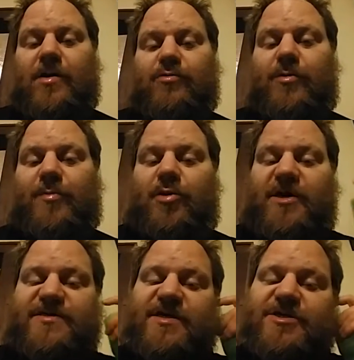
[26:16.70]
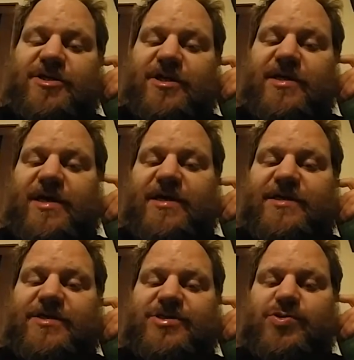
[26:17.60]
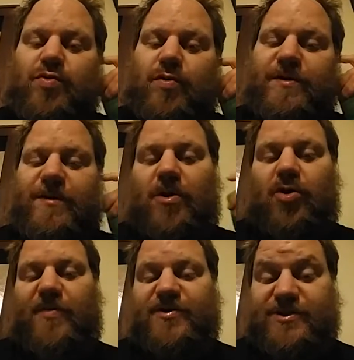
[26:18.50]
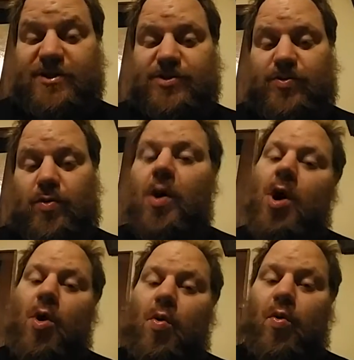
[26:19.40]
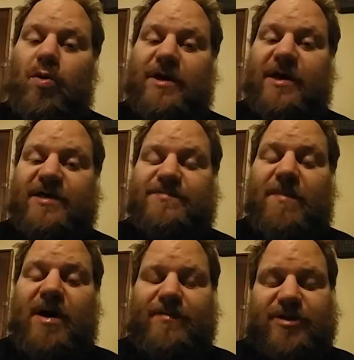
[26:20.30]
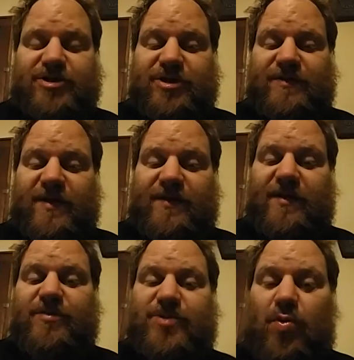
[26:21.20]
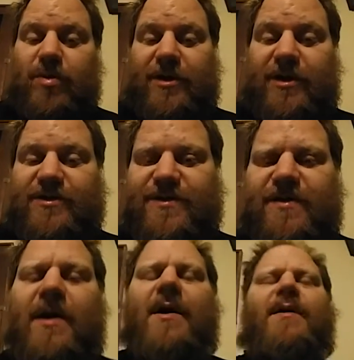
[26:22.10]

Rumorization, it destroyed the homosexual organized mobbing shit that they was organizing.